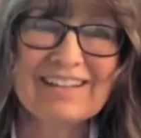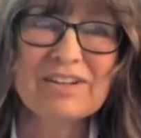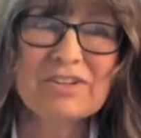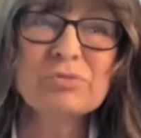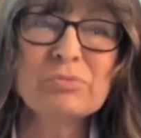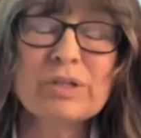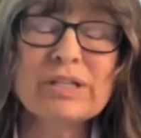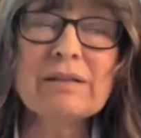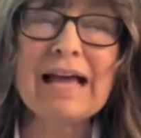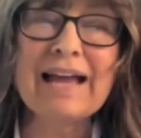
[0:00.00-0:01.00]
to
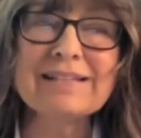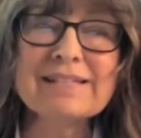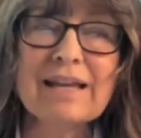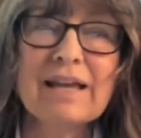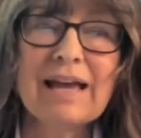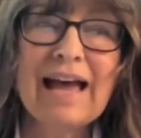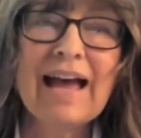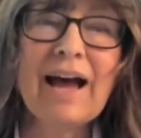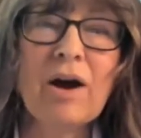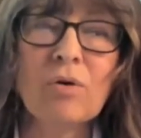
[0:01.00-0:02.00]
realize
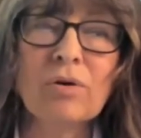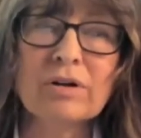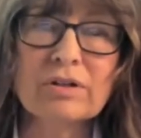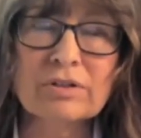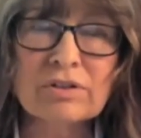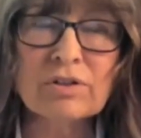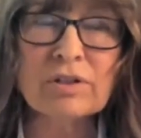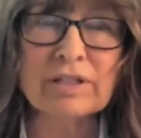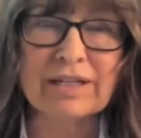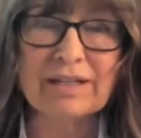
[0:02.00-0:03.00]
how
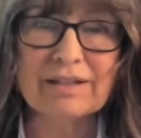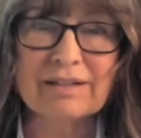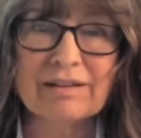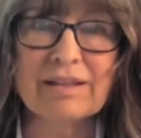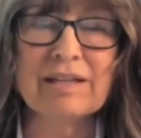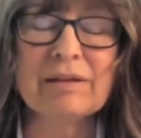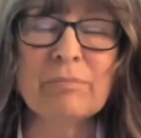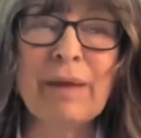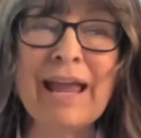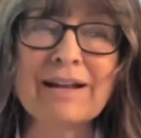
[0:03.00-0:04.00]
early the
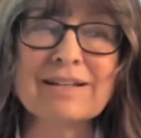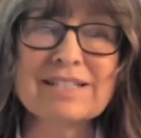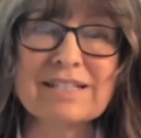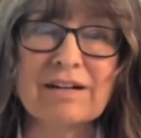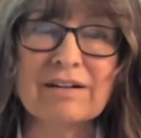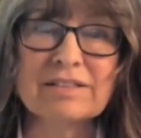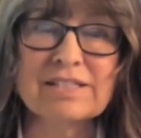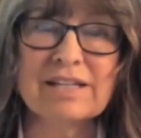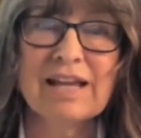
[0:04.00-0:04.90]
impact starts,